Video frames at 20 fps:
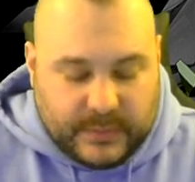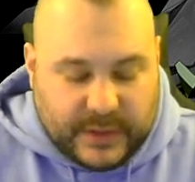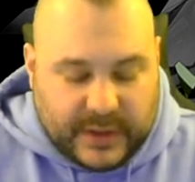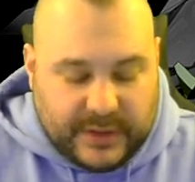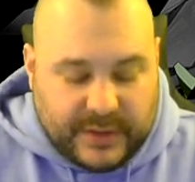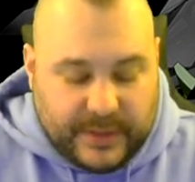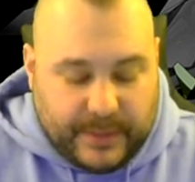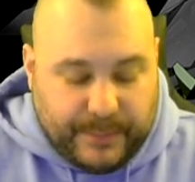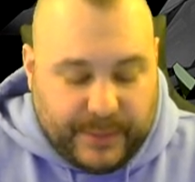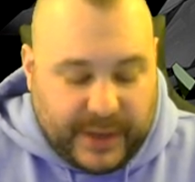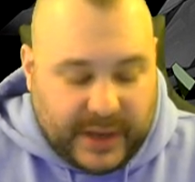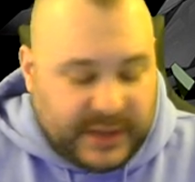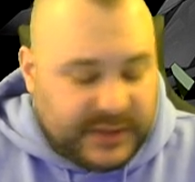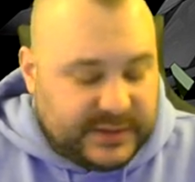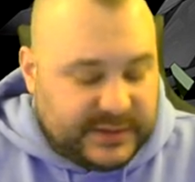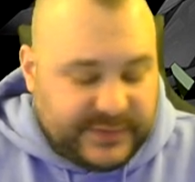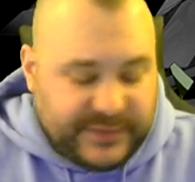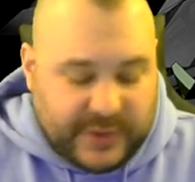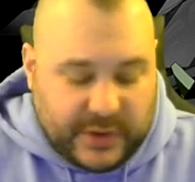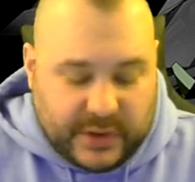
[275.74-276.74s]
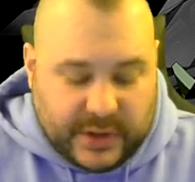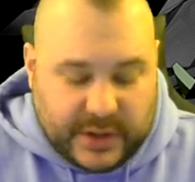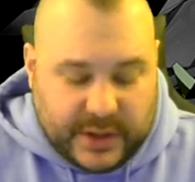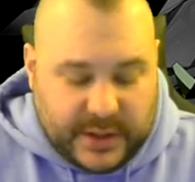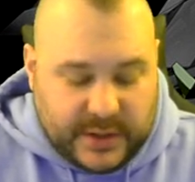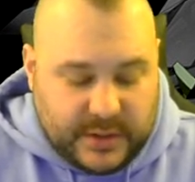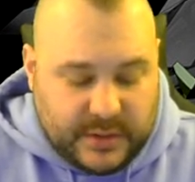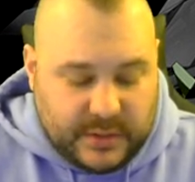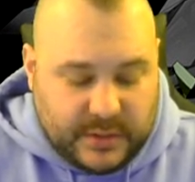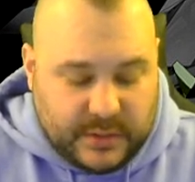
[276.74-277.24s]
the buttons feel
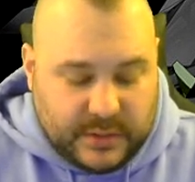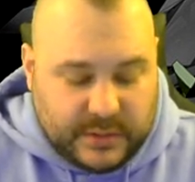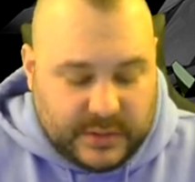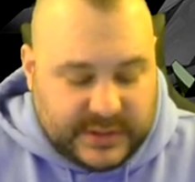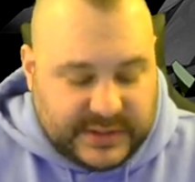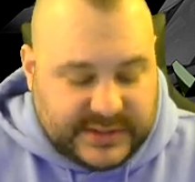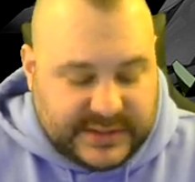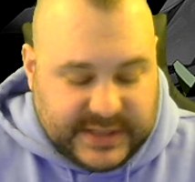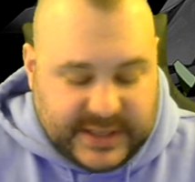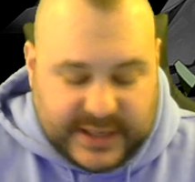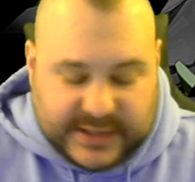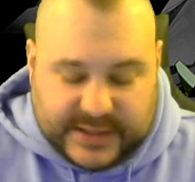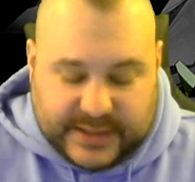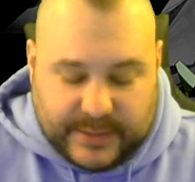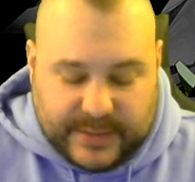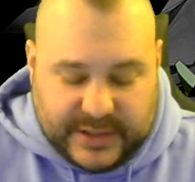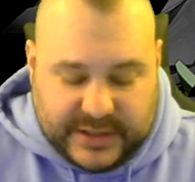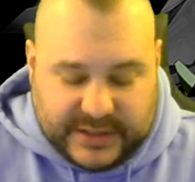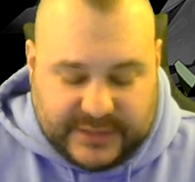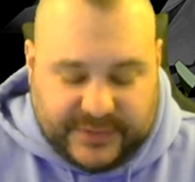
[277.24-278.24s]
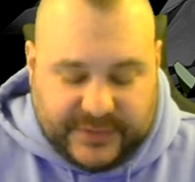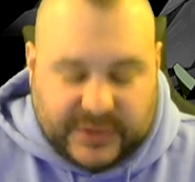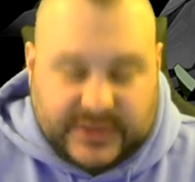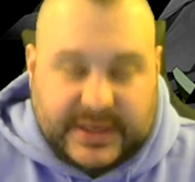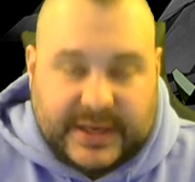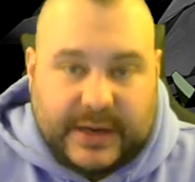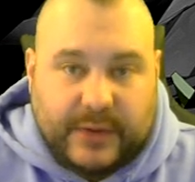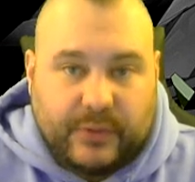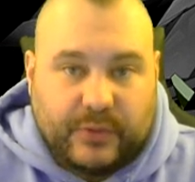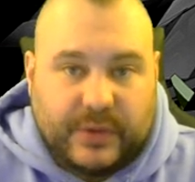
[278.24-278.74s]
good the sticks, I mean, this feels
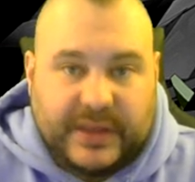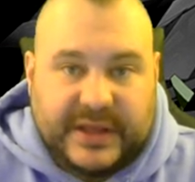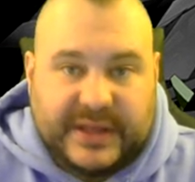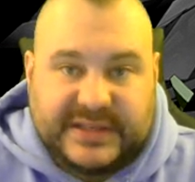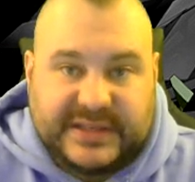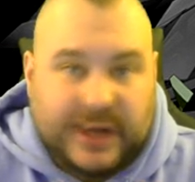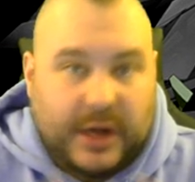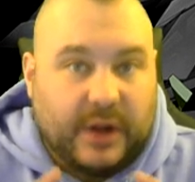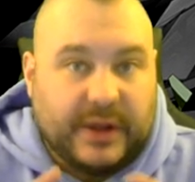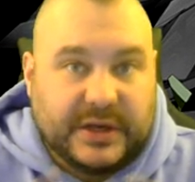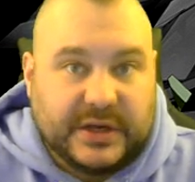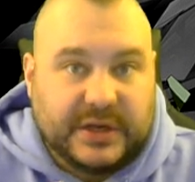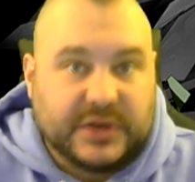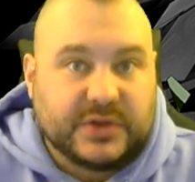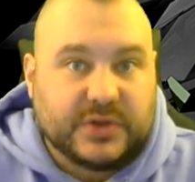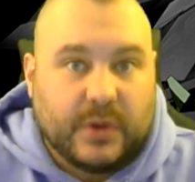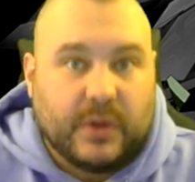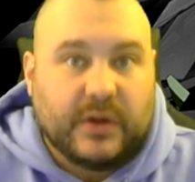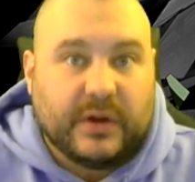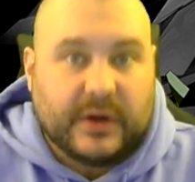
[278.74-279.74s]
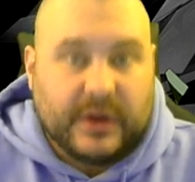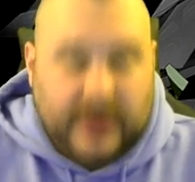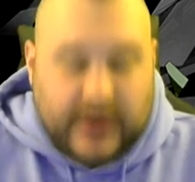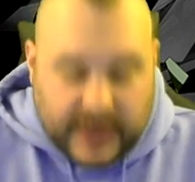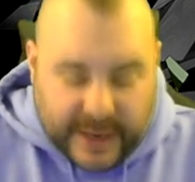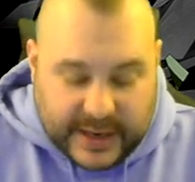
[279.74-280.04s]
like a really solid controller.